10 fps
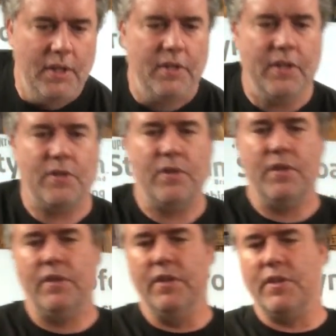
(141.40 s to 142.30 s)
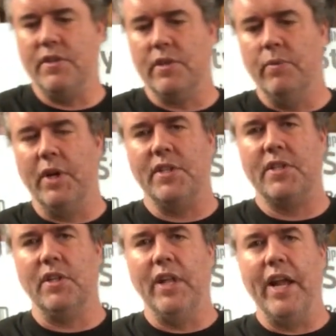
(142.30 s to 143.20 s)
This is the one
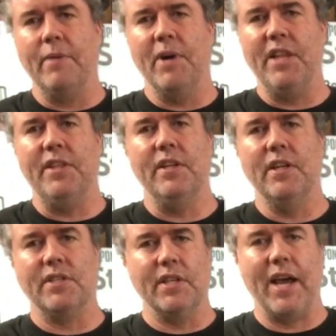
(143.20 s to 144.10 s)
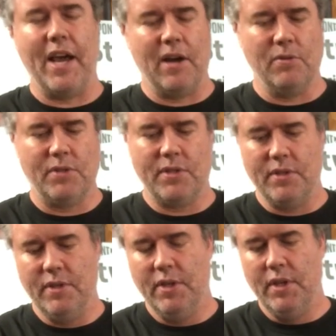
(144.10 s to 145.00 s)
stalagmite that doesn't
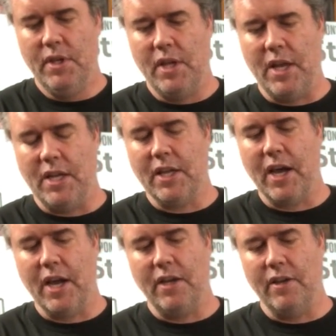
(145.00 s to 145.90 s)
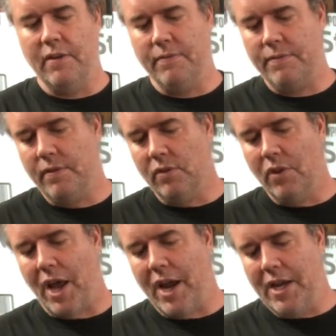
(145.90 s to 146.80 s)
house any kind of
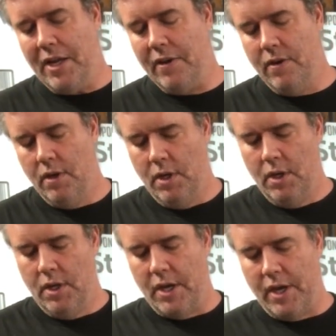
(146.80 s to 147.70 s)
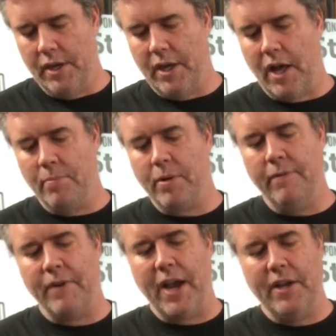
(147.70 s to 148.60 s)
lighting. I'll
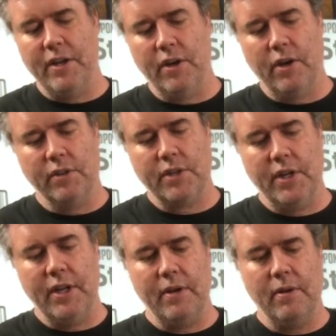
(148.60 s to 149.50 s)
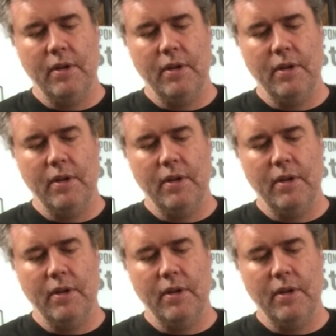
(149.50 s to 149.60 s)
provide an alternate